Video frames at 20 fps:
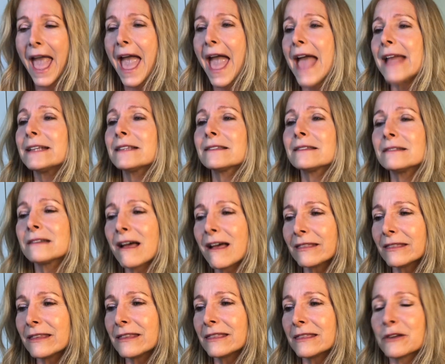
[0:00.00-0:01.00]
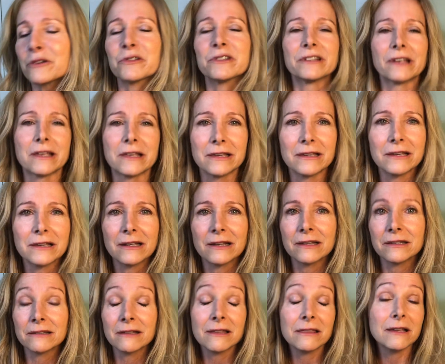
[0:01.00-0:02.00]
And it's not that they're psychic, and
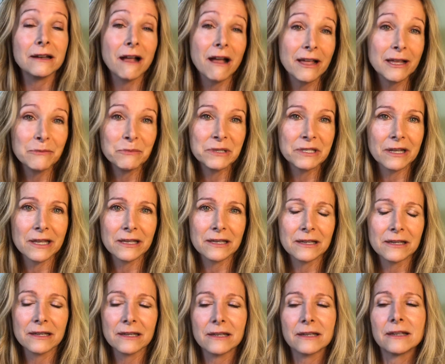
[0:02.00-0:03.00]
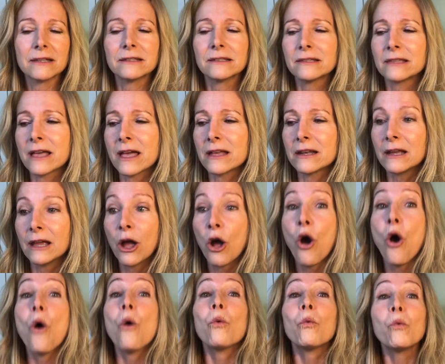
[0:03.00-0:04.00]
it's not that I'm psychic. It's that
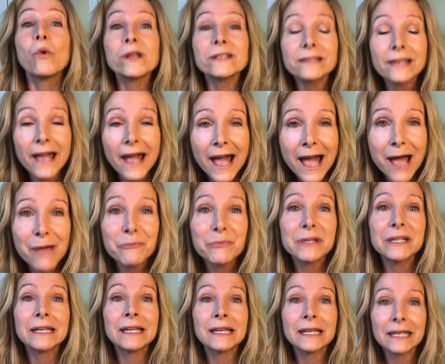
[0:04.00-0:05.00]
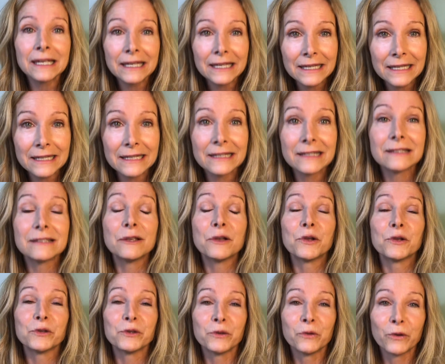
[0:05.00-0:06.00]
what's happening is
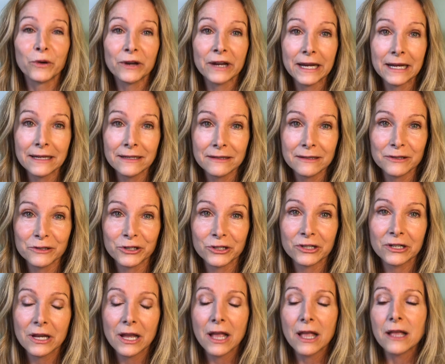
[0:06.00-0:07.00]
your answer.